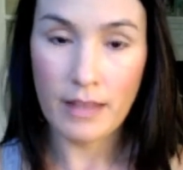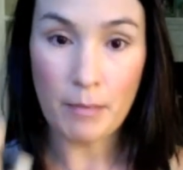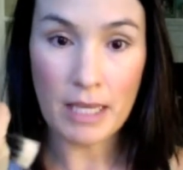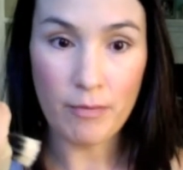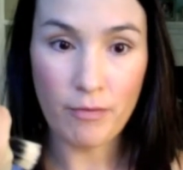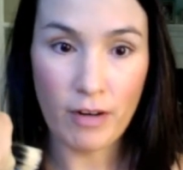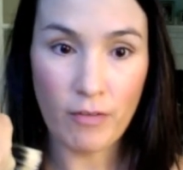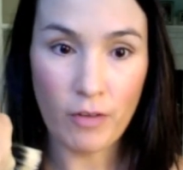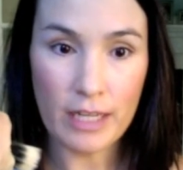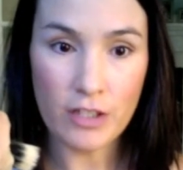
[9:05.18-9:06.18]
Makeup Forever
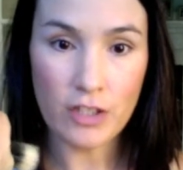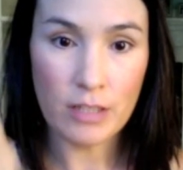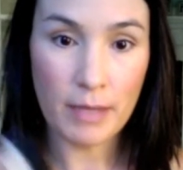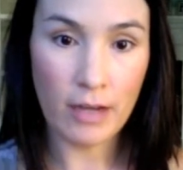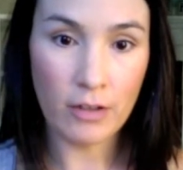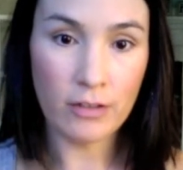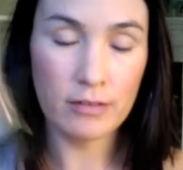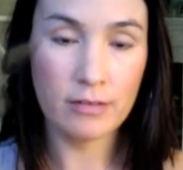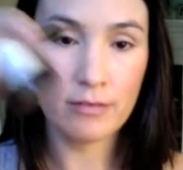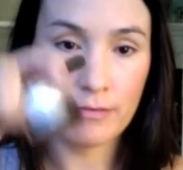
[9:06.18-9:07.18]
HD powder,
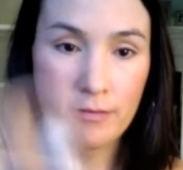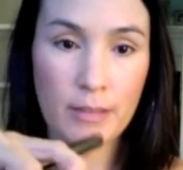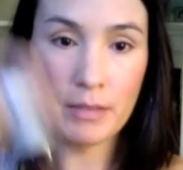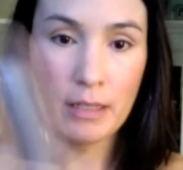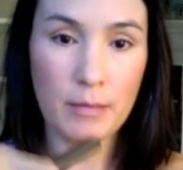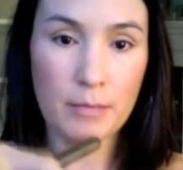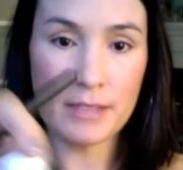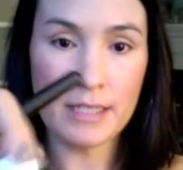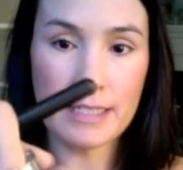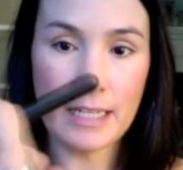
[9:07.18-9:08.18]
flip it
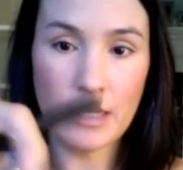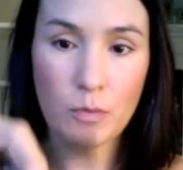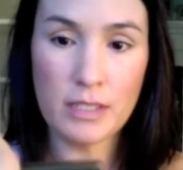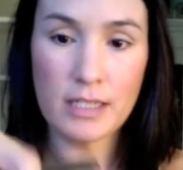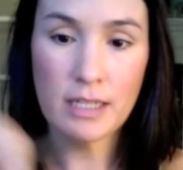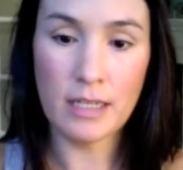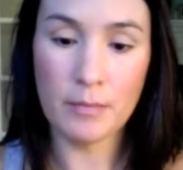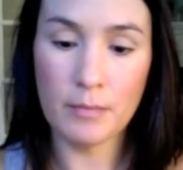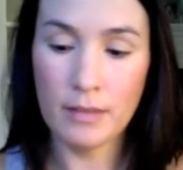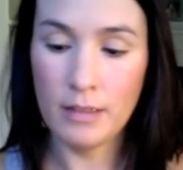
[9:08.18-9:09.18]
upside down one
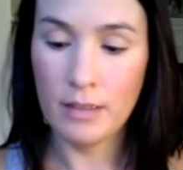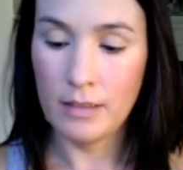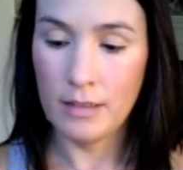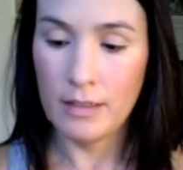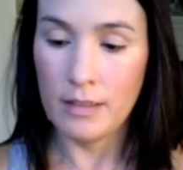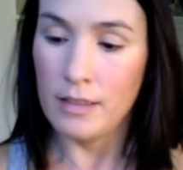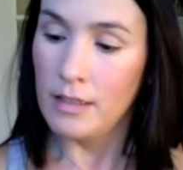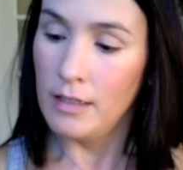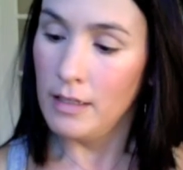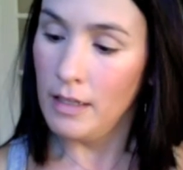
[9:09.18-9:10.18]
time.
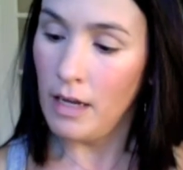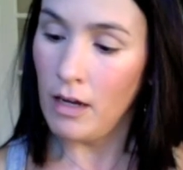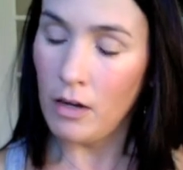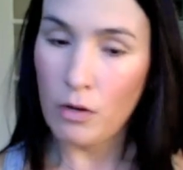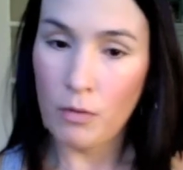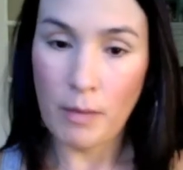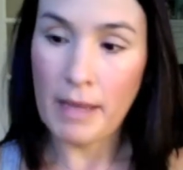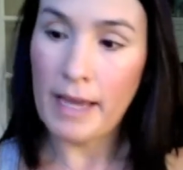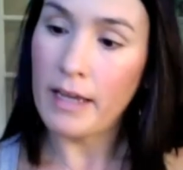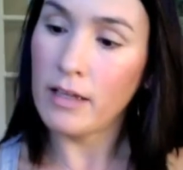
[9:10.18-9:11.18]
Oh, my
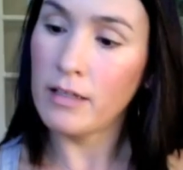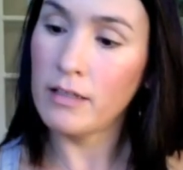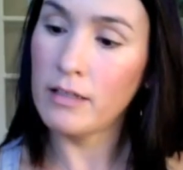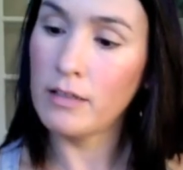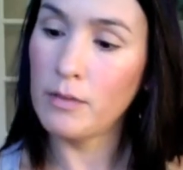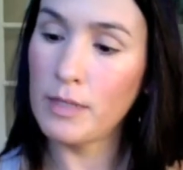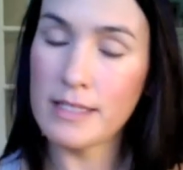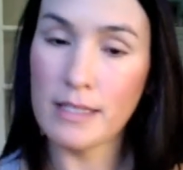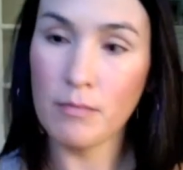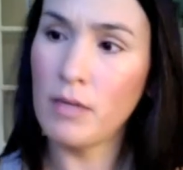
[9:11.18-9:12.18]
MAC, what is
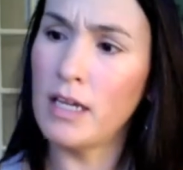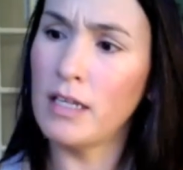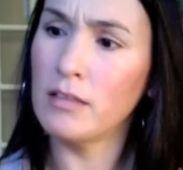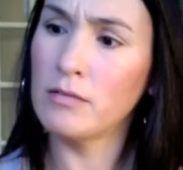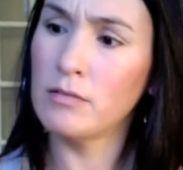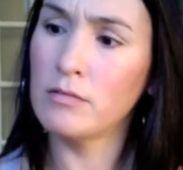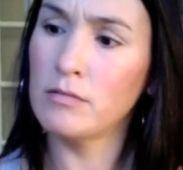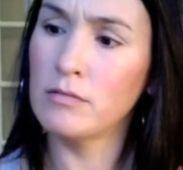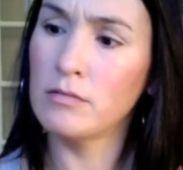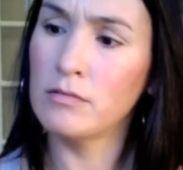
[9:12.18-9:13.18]
it, my
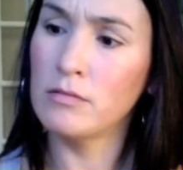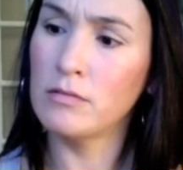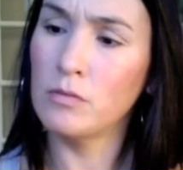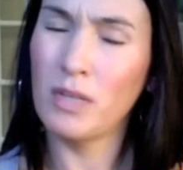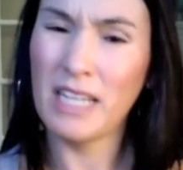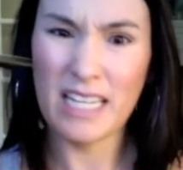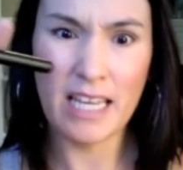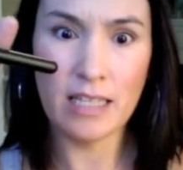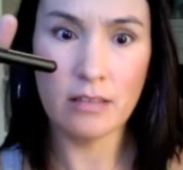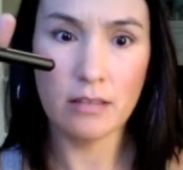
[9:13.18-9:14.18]

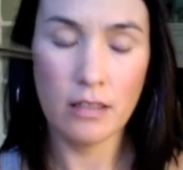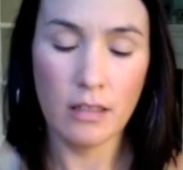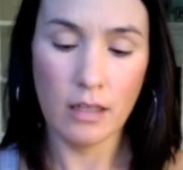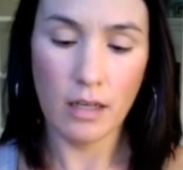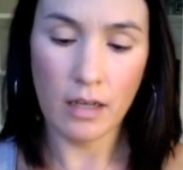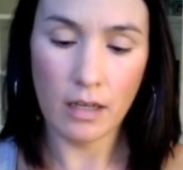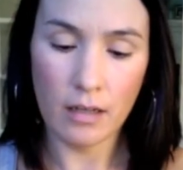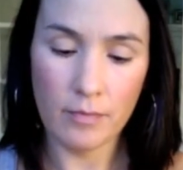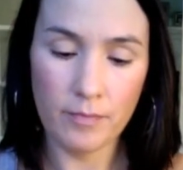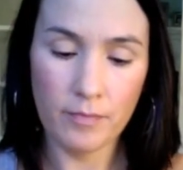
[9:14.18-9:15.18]
188?
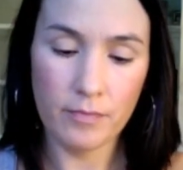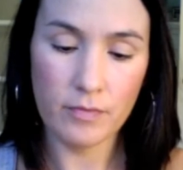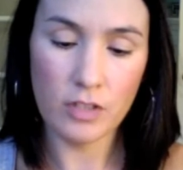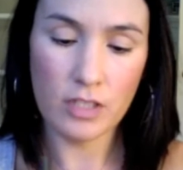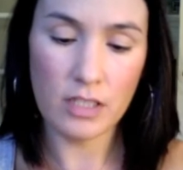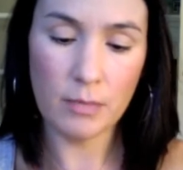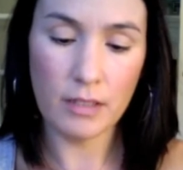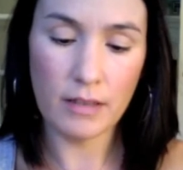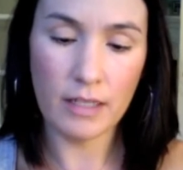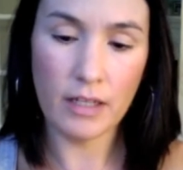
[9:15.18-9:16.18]
Just dip it
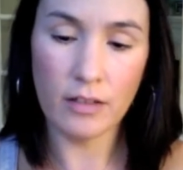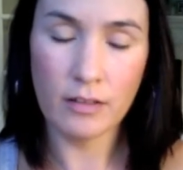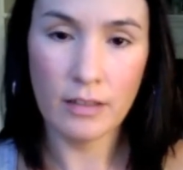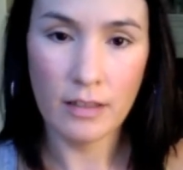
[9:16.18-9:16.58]
in there.